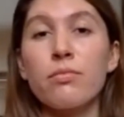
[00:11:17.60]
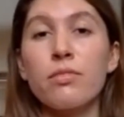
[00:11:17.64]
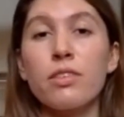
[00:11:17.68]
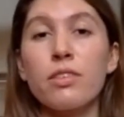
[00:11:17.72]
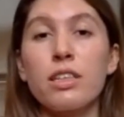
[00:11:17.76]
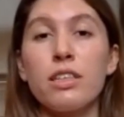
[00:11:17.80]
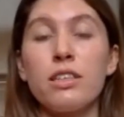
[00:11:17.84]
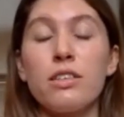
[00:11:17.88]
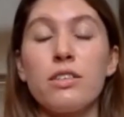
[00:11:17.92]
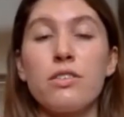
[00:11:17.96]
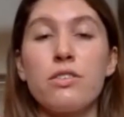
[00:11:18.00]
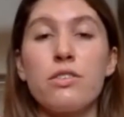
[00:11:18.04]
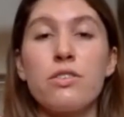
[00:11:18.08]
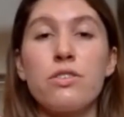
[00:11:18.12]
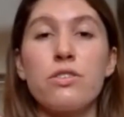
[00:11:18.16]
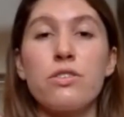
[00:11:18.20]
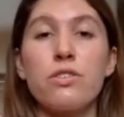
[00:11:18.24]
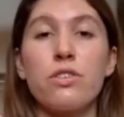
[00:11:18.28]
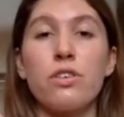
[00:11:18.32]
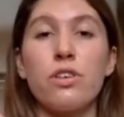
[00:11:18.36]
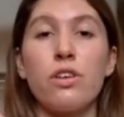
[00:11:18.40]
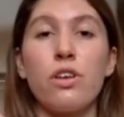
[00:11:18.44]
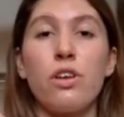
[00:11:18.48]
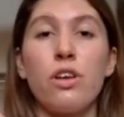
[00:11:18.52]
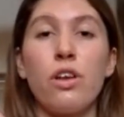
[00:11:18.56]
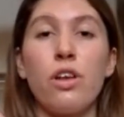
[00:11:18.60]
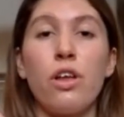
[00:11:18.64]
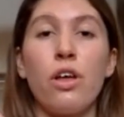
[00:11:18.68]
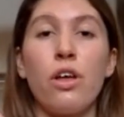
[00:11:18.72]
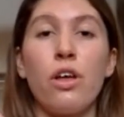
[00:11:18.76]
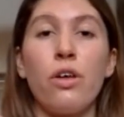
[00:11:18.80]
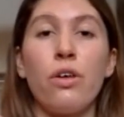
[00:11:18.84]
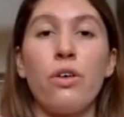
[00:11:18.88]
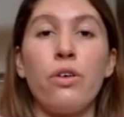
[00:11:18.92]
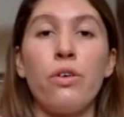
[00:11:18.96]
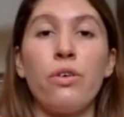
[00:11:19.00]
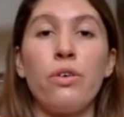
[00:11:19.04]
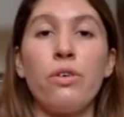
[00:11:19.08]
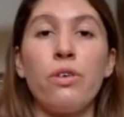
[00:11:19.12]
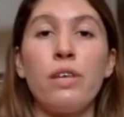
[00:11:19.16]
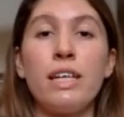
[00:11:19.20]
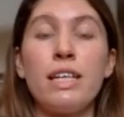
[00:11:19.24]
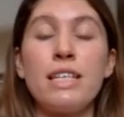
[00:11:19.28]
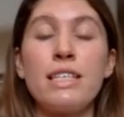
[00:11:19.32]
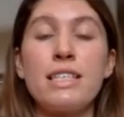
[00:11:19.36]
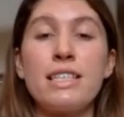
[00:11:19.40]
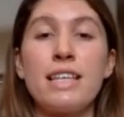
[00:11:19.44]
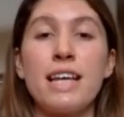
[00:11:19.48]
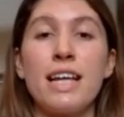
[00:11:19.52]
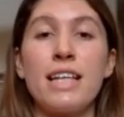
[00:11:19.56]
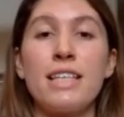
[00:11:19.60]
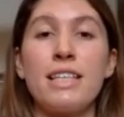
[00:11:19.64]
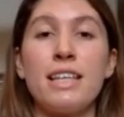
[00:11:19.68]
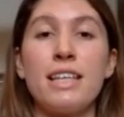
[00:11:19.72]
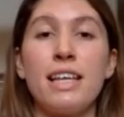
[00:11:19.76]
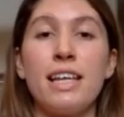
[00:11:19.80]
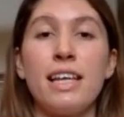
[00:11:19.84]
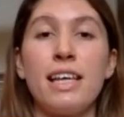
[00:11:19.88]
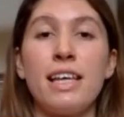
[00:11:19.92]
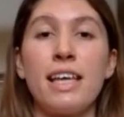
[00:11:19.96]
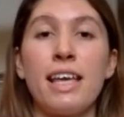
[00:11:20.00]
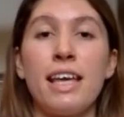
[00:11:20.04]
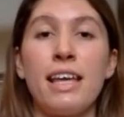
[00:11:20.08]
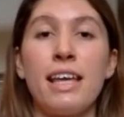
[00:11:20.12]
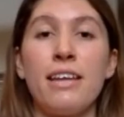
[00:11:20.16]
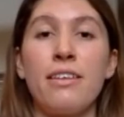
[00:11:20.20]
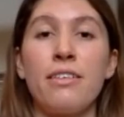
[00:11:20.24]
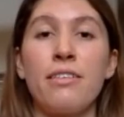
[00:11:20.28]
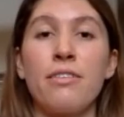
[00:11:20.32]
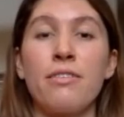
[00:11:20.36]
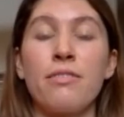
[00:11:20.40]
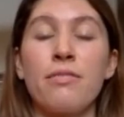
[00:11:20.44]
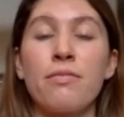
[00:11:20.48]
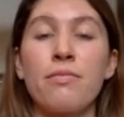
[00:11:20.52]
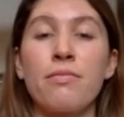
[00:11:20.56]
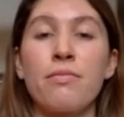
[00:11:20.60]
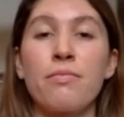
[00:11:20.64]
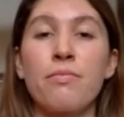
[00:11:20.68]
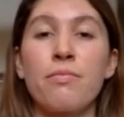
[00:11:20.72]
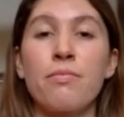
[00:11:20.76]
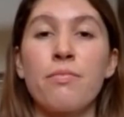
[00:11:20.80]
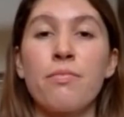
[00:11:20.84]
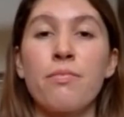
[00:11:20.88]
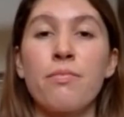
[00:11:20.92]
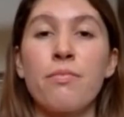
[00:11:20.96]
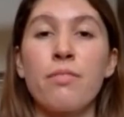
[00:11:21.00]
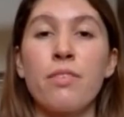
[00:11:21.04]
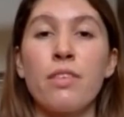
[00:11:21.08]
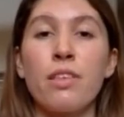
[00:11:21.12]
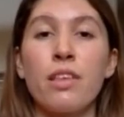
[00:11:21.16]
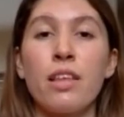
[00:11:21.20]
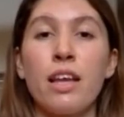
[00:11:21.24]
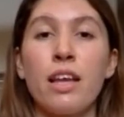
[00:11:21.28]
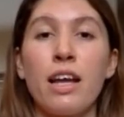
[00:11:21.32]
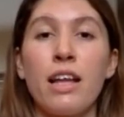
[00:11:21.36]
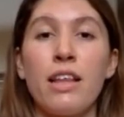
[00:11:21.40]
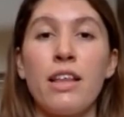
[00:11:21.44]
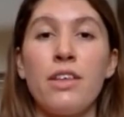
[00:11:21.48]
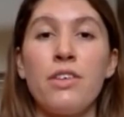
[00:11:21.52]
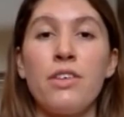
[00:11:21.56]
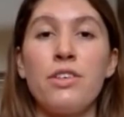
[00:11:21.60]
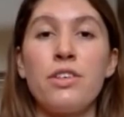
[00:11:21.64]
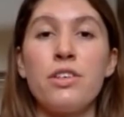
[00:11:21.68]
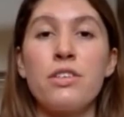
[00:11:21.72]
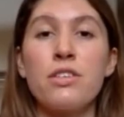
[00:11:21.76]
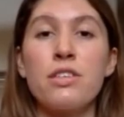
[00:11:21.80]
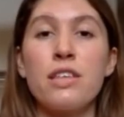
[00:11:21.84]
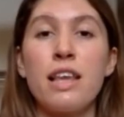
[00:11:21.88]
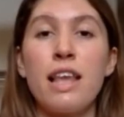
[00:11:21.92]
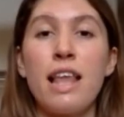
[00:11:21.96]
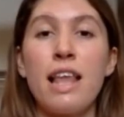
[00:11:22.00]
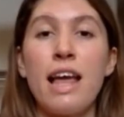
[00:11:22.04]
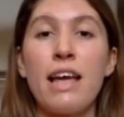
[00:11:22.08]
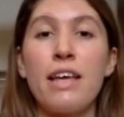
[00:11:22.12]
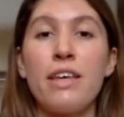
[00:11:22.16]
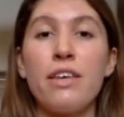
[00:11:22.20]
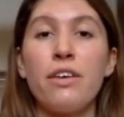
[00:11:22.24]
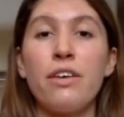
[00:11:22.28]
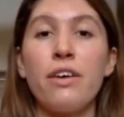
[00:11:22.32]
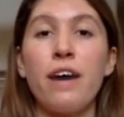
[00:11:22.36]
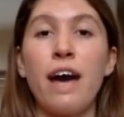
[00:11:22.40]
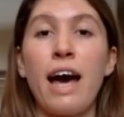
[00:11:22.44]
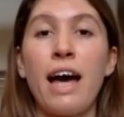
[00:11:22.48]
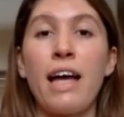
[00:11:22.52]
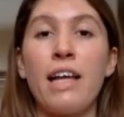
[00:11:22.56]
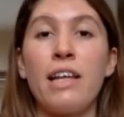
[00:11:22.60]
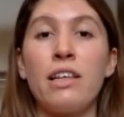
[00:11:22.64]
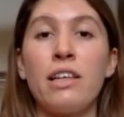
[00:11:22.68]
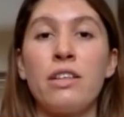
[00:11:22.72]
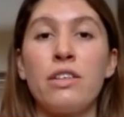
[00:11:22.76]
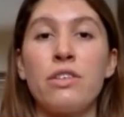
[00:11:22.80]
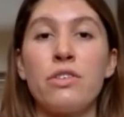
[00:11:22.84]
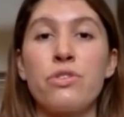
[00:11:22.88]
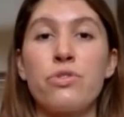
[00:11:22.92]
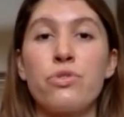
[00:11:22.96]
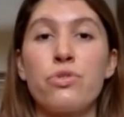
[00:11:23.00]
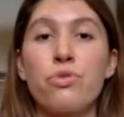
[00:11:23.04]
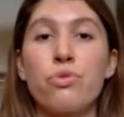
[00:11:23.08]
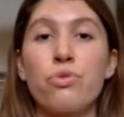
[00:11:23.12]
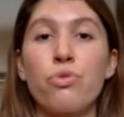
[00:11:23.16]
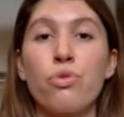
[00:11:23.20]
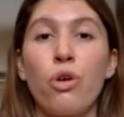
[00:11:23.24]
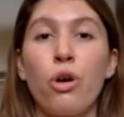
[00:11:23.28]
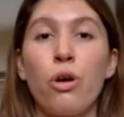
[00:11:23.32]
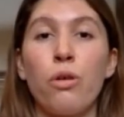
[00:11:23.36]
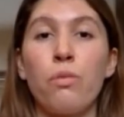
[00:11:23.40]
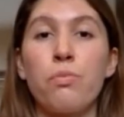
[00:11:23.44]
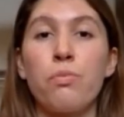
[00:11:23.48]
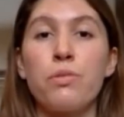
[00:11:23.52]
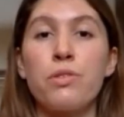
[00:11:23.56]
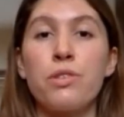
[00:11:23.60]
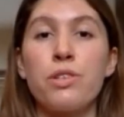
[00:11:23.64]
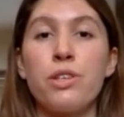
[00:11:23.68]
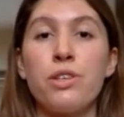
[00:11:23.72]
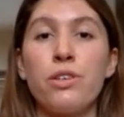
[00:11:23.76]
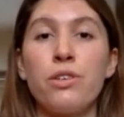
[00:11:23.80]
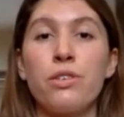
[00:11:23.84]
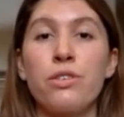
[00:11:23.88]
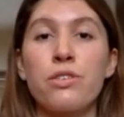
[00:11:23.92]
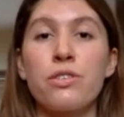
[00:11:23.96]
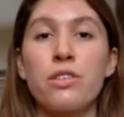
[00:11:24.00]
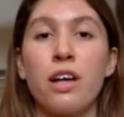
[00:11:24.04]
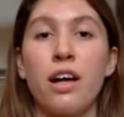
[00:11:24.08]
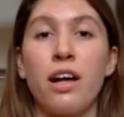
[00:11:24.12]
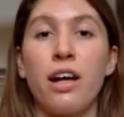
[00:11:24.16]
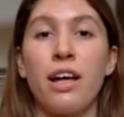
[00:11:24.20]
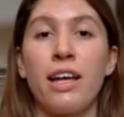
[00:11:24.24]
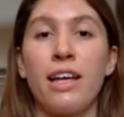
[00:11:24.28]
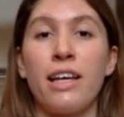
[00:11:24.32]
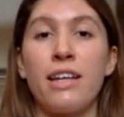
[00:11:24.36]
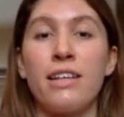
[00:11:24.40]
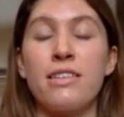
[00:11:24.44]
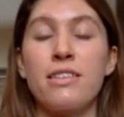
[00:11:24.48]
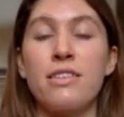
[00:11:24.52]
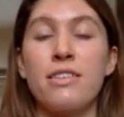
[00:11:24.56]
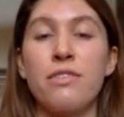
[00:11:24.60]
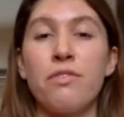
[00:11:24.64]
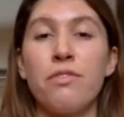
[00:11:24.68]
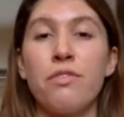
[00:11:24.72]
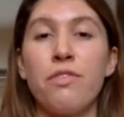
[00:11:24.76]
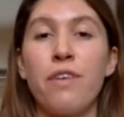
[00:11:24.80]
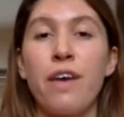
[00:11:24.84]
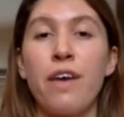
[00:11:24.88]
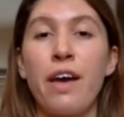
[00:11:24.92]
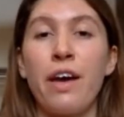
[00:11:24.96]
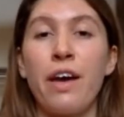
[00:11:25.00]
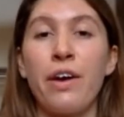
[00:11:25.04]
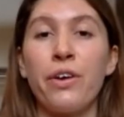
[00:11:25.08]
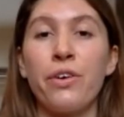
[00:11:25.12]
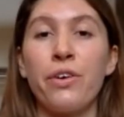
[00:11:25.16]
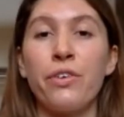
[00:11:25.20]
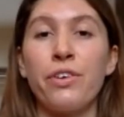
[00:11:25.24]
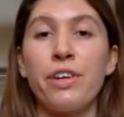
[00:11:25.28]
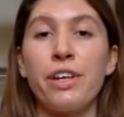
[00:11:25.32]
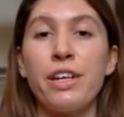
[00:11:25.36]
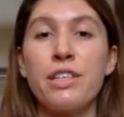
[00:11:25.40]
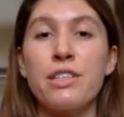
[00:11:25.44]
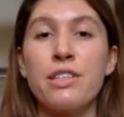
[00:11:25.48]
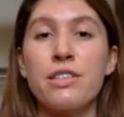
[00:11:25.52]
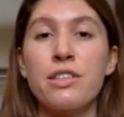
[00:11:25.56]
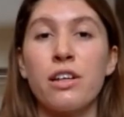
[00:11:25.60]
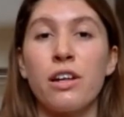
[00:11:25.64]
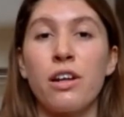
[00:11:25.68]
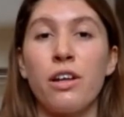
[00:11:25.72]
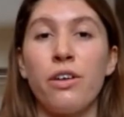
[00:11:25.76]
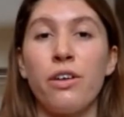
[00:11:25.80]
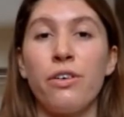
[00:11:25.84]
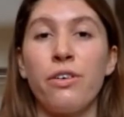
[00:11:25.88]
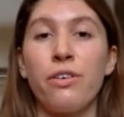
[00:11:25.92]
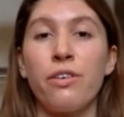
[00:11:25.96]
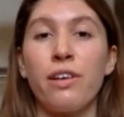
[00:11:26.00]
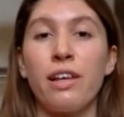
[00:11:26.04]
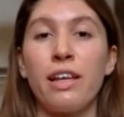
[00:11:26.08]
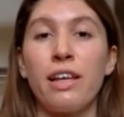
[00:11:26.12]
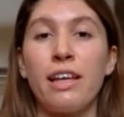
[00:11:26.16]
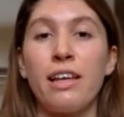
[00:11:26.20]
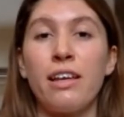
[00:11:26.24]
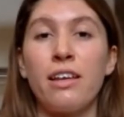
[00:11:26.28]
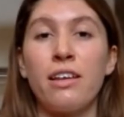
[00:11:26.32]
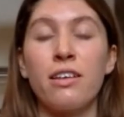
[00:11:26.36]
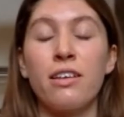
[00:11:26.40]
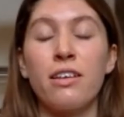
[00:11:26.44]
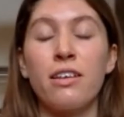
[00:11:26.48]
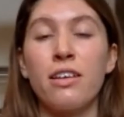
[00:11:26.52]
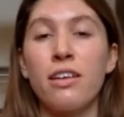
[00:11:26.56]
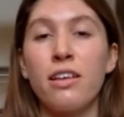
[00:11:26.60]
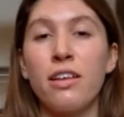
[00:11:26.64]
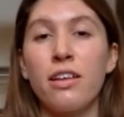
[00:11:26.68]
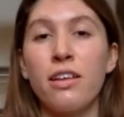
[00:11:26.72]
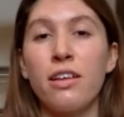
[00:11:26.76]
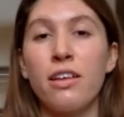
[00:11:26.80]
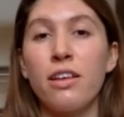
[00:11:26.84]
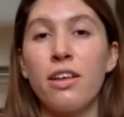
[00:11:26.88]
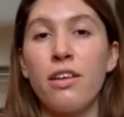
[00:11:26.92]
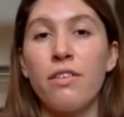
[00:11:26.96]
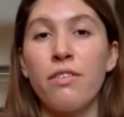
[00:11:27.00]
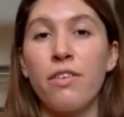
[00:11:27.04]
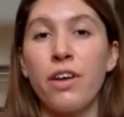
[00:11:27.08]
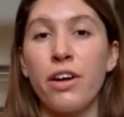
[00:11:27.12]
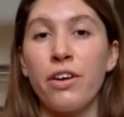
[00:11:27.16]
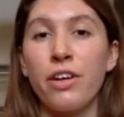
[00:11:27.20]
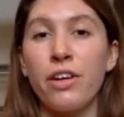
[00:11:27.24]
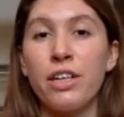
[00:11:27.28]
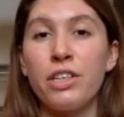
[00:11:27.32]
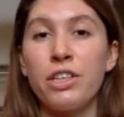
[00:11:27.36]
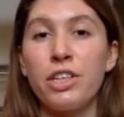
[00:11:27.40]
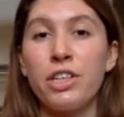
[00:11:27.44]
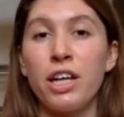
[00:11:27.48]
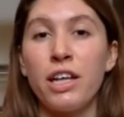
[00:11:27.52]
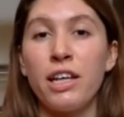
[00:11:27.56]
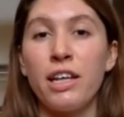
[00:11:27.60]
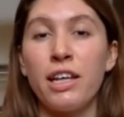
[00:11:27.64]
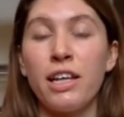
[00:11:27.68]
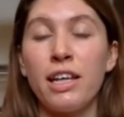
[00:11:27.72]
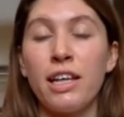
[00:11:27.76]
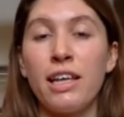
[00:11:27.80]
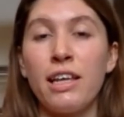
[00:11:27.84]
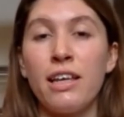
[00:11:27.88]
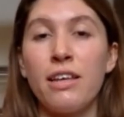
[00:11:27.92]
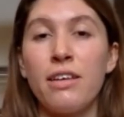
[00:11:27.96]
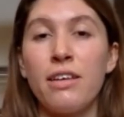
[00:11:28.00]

And slowly settling in. And then just let your hands drop to your sides very slowly, very gently.